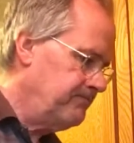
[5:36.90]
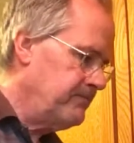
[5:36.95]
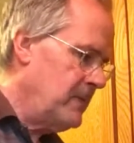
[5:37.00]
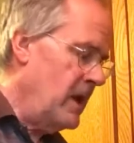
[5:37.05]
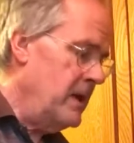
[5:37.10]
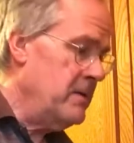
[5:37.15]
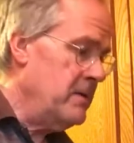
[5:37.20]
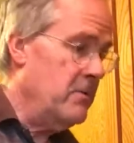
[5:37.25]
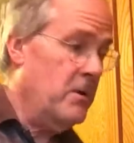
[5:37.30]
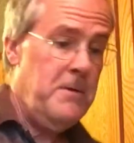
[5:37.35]

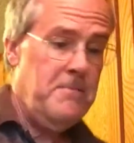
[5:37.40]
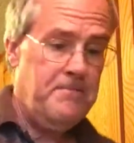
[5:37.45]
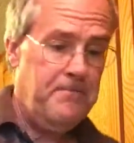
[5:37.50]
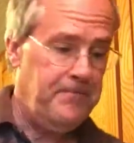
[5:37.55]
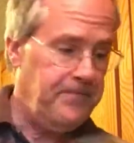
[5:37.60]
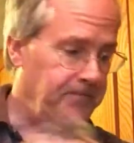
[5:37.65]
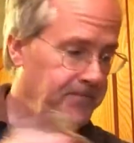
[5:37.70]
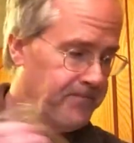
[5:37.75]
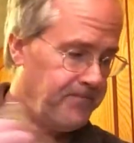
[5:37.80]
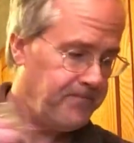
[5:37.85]
Anyway,
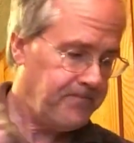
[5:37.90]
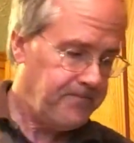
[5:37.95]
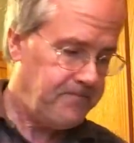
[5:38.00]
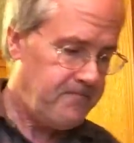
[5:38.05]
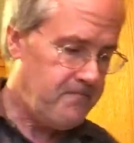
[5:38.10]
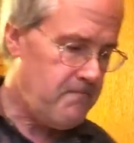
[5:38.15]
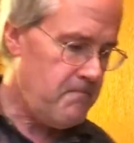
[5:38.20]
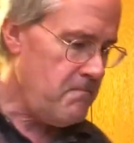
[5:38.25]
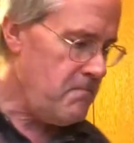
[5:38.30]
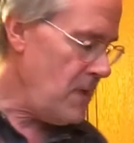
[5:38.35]

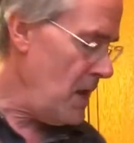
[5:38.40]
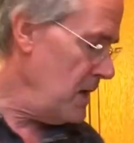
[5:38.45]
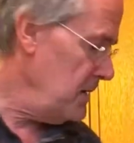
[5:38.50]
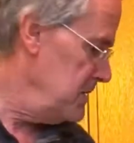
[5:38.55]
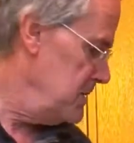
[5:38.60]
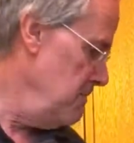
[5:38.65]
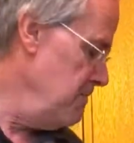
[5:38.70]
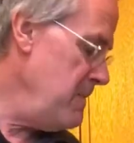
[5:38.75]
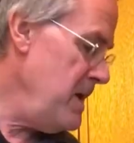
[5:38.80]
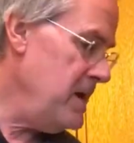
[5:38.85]

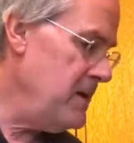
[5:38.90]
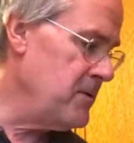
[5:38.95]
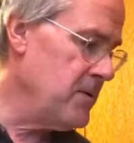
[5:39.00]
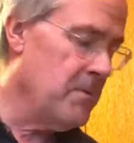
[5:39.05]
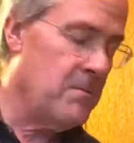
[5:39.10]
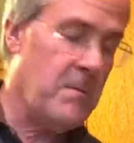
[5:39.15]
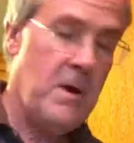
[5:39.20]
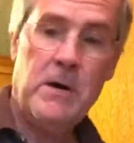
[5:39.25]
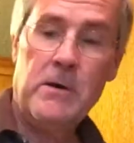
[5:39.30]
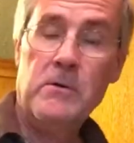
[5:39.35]
to make the
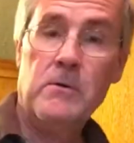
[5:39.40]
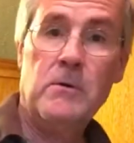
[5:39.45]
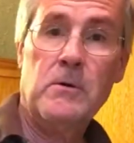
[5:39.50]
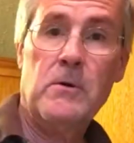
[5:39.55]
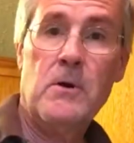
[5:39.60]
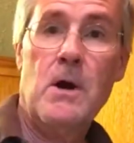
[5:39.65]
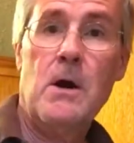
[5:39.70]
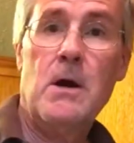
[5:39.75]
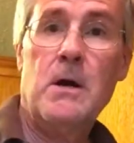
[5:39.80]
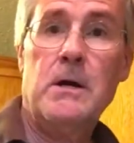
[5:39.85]
Mongrel
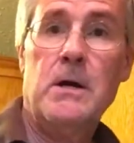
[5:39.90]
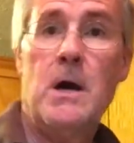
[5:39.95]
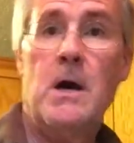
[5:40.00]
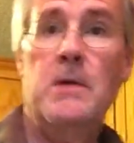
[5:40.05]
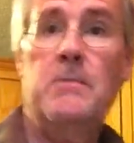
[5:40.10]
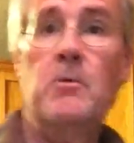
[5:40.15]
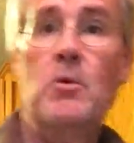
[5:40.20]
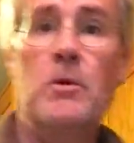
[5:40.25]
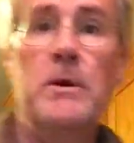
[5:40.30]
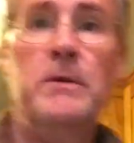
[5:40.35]
Grog,
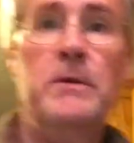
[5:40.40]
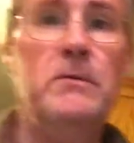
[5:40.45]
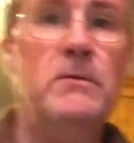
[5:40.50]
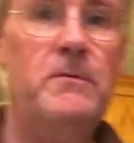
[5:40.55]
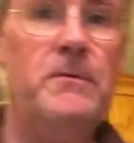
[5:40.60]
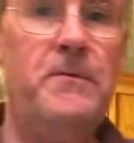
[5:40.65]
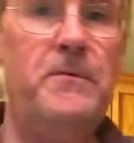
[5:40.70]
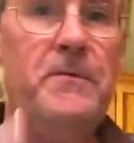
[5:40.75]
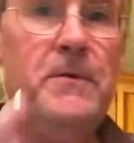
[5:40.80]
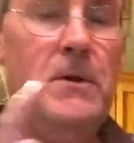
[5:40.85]
I'm going to
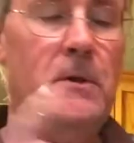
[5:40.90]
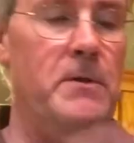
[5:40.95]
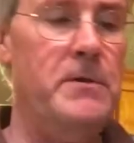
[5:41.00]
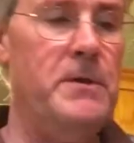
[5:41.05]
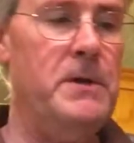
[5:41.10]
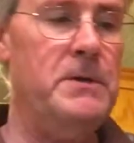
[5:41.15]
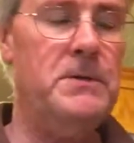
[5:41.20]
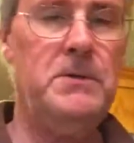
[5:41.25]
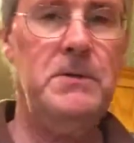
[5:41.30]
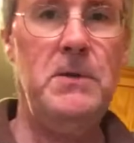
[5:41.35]
fill
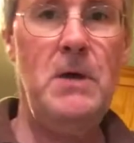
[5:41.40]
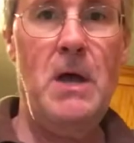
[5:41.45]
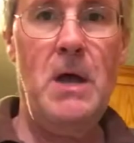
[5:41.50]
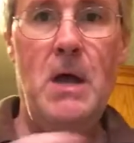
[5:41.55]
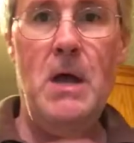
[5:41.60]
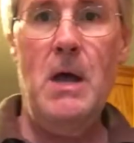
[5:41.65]
this